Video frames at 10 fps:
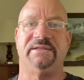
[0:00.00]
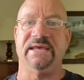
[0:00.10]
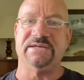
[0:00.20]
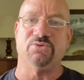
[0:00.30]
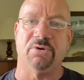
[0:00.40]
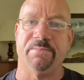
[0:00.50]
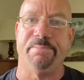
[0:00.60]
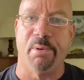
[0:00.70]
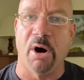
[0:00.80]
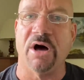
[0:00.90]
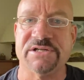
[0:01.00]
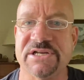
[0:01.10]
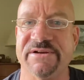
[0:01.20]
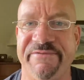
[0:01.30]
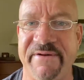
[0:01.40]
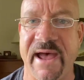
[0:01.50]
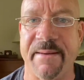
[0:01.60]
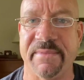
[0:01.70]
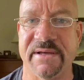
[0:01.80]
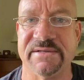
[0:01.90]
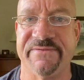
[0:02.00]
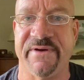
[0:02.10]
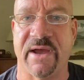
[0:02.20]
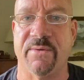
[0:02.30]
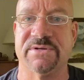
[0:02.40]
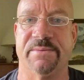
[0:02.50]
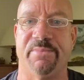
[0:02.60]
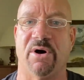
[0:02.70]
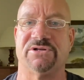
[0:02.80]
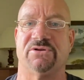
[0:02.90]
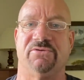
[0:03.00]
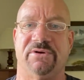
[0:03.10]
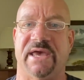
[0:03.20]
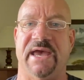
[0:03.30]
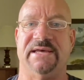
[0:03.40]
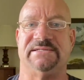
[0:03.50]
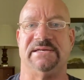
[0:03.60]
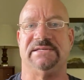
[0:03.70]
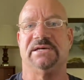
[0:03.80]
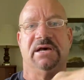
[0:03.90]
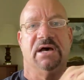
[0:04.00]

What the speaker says: These were bosses of families. Vic was a boss of Lucchese's.